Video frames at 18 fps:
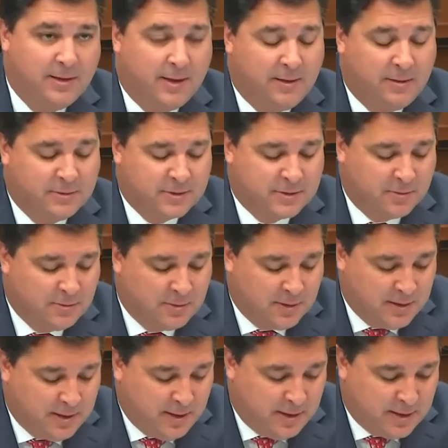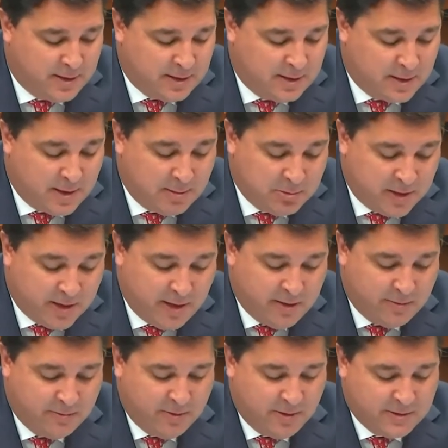Now, there's certainly
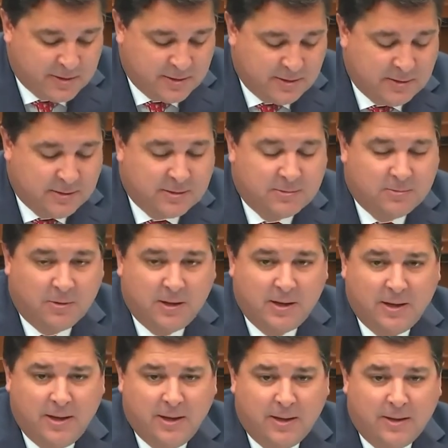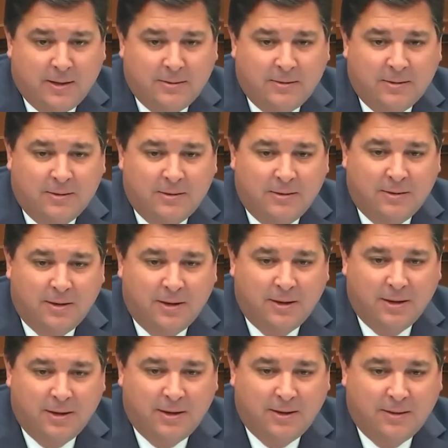complicated reasons why
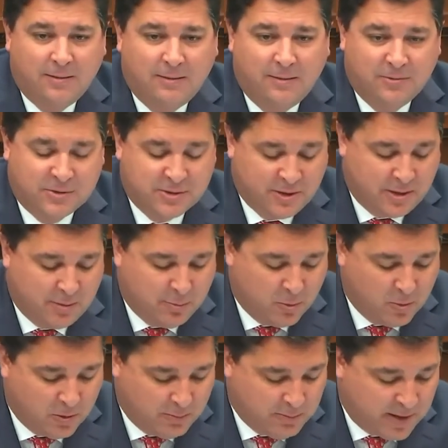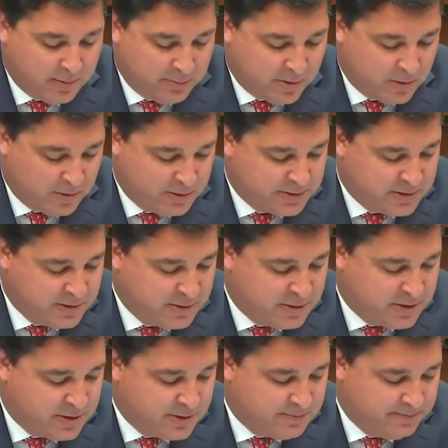there's not more
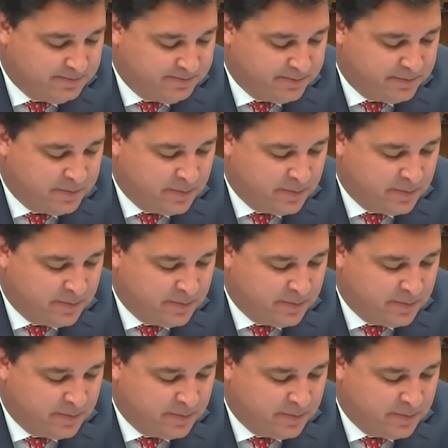bipartisanship,